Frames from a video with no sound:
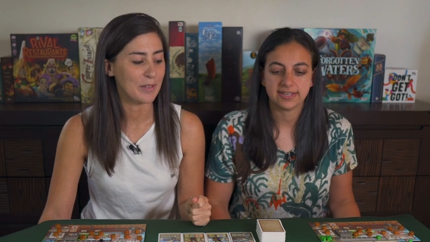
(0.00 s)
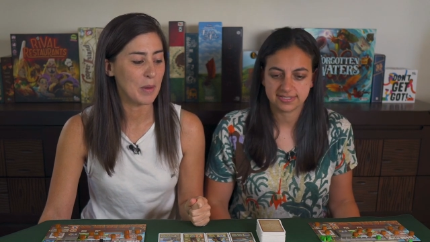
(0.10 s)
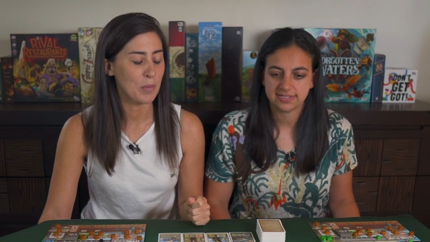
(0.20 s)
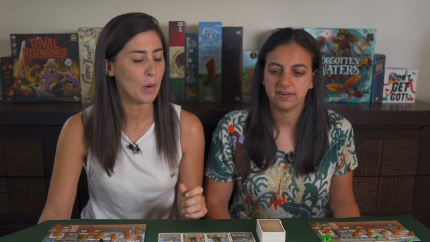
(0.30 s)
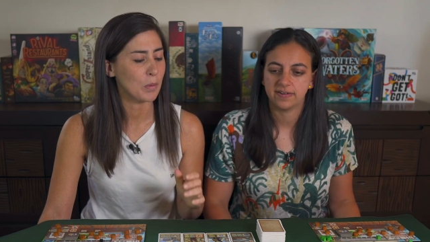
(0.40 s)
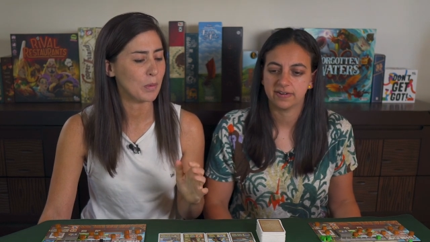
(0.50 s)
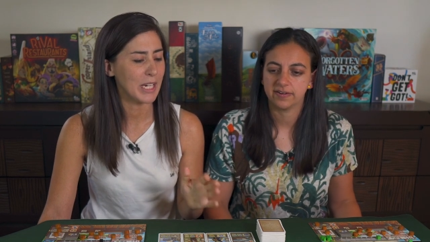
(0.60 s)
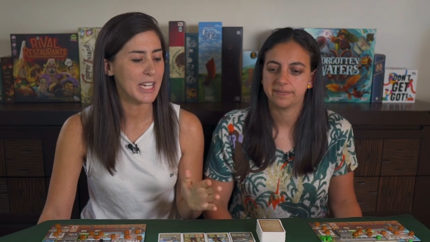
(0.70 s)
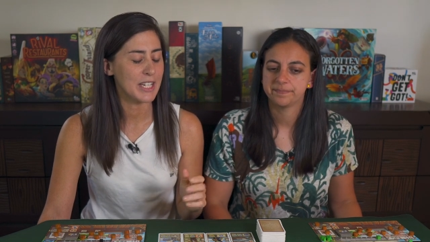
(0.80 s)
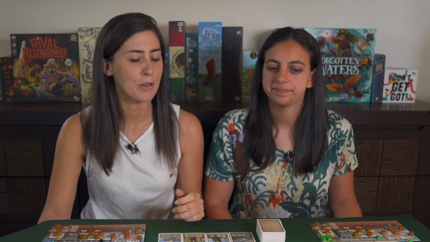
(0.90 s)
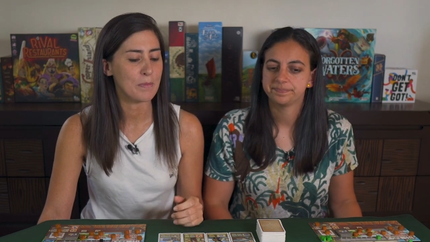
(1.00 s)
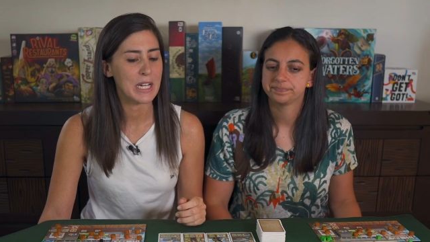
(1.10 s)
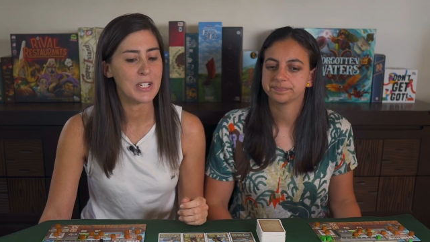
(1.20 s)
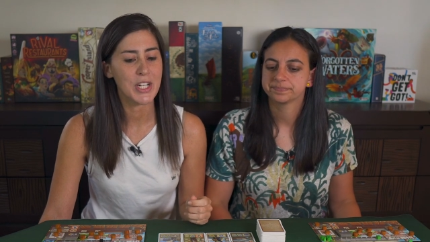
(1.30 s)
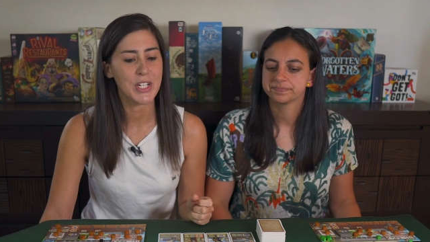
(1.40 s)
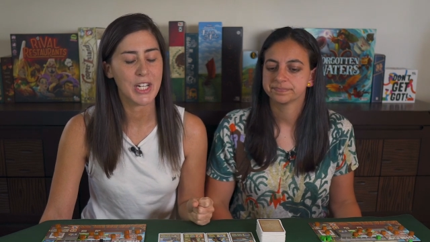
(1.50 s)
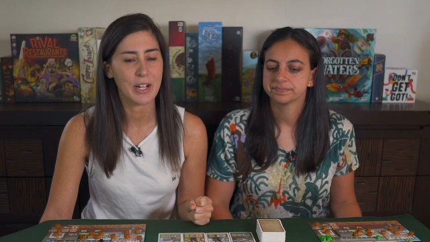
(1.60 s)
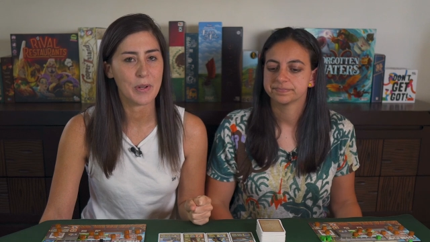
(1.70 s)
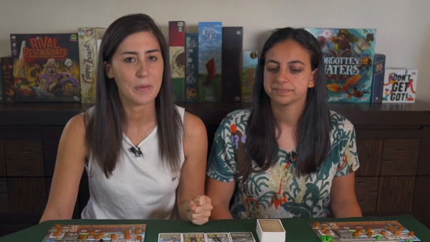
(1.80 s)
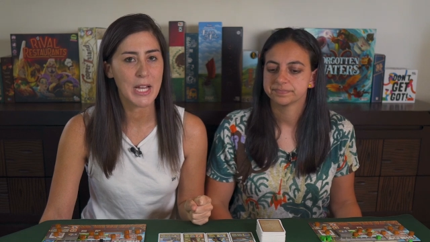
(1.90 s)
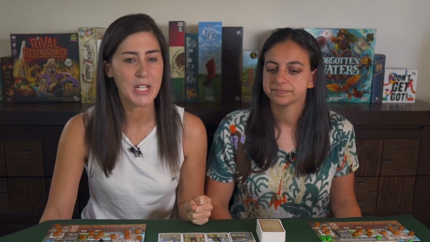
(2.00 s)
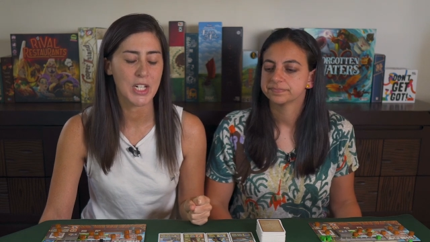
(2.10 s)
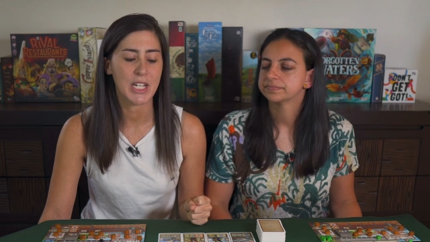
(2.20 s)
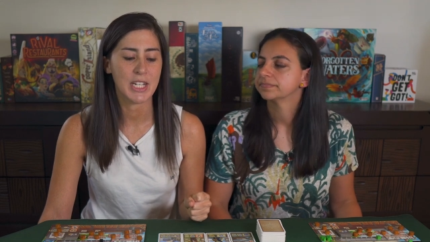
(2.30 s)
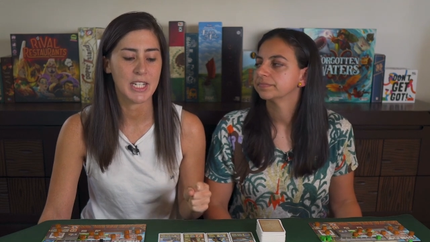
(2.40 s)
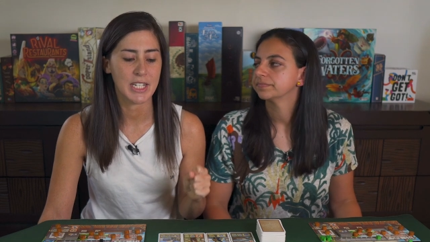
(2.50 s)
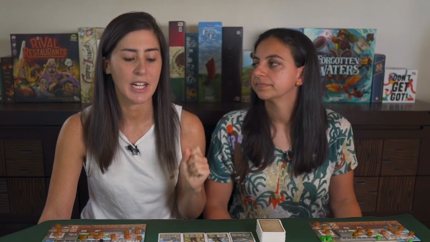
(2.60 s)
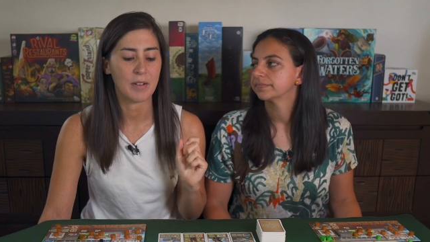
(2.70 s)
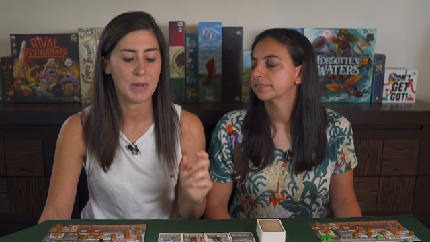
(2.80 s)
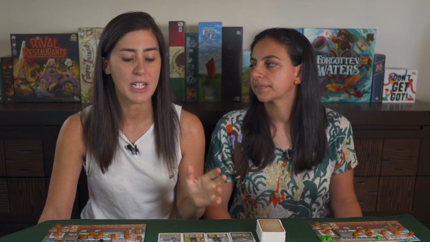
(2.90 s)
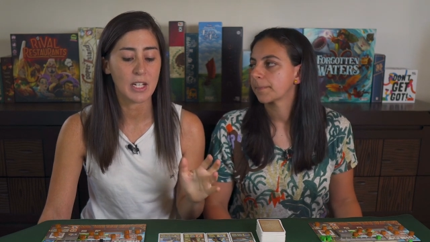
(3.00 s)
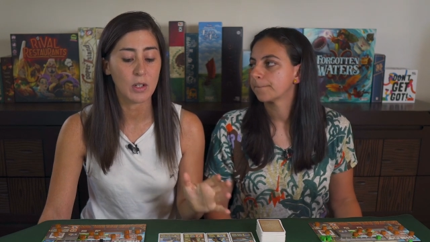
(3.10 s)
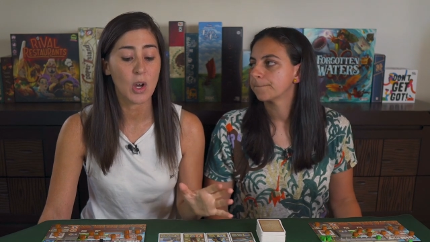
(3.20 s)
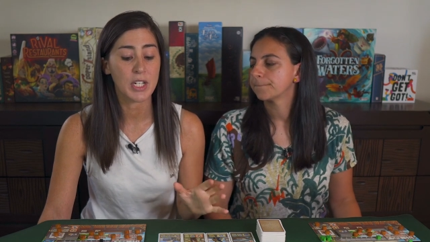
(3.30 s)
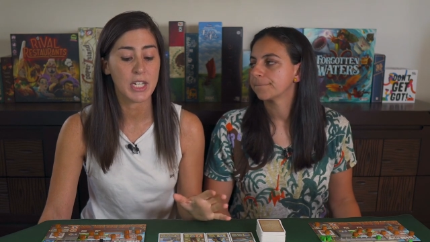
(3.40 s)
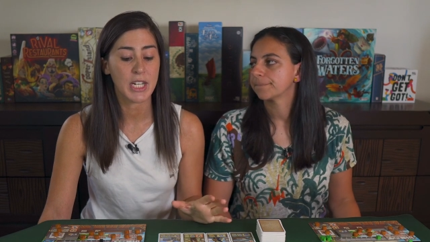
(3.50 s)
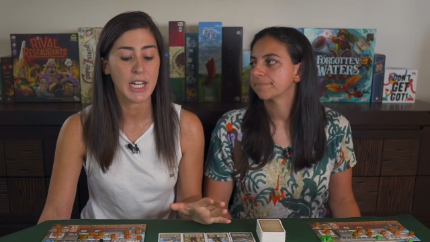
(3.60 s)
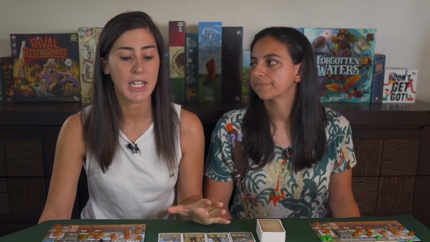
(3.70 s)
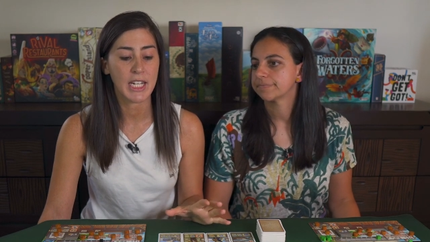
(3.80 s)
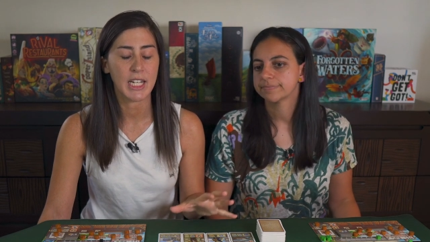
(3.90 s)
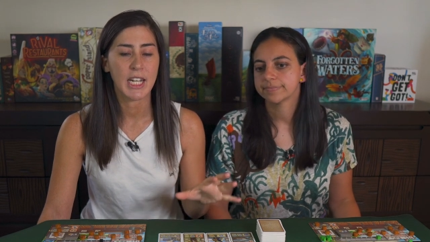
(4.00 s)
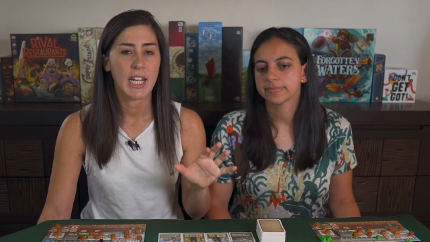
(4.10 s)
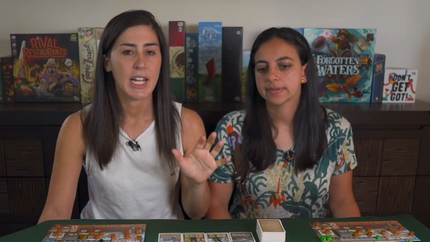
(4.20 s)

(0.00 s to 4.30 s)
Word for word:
Speaker 1: yes, it probably is on BGG. I would imagine it's um, it's a lot to take in.